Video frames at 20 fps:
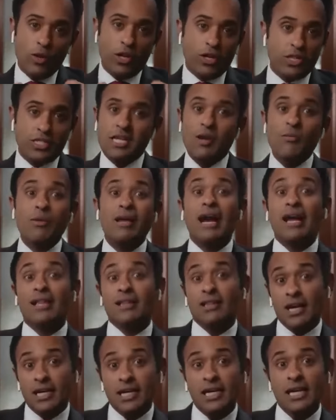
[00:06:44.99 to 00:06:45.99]
we could say we
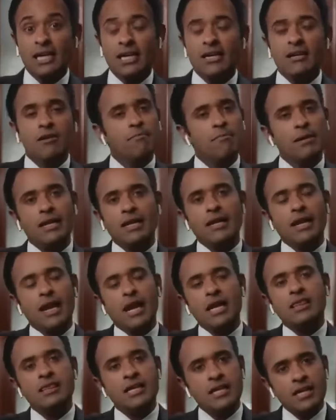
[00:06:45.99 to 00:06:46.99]
got lucky, but
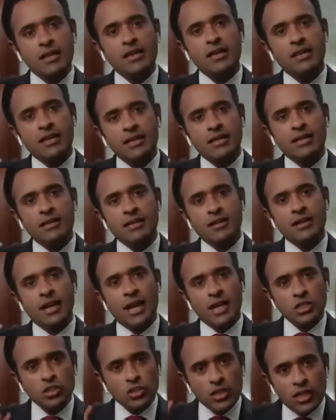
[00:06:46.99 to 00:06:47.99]
I think that
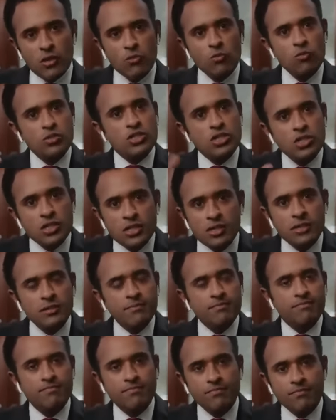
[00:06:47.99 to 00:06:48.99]
actually it was
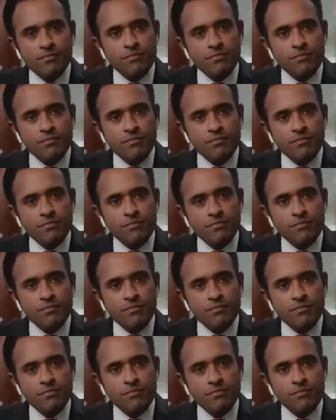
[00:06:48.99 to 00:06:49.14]
the